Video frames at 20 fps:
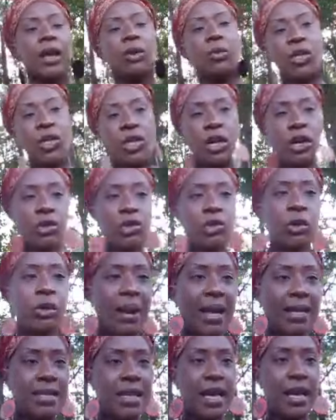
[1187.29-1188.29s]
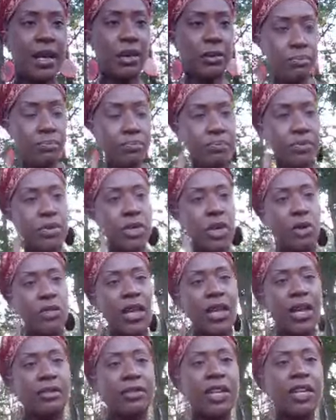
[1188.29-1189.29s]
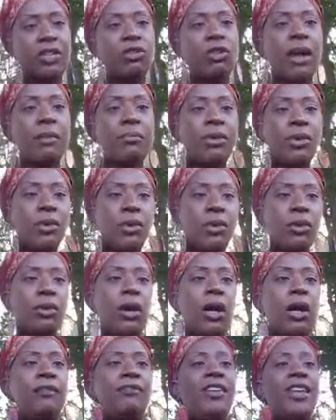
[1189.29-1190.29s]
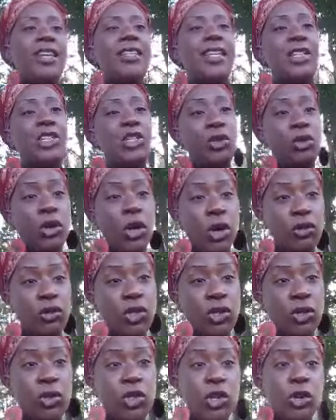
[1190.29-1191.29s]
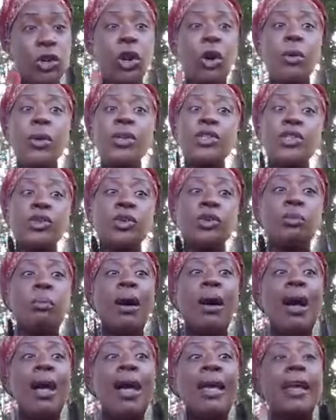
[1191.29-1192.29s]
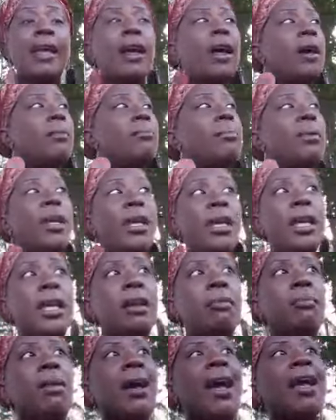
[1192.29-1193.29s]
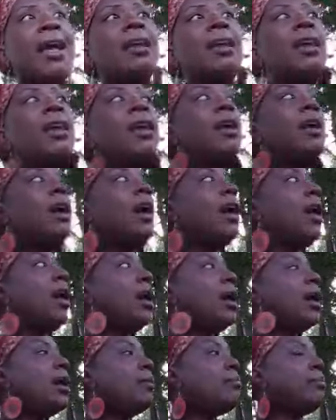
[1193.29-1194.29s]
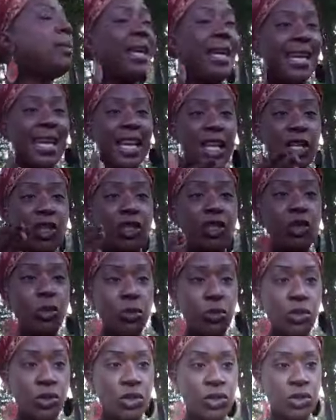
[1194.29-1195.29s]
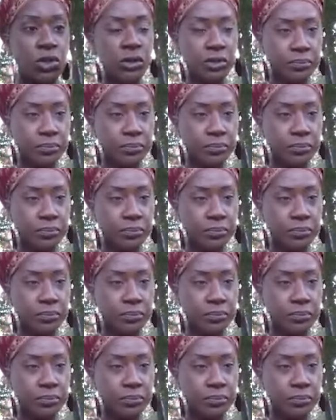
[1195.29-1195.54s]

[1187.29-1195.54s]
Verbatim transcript: When you go to a battle, know that every tribunal event that you go to, you're going to by uh, being by uh, being induced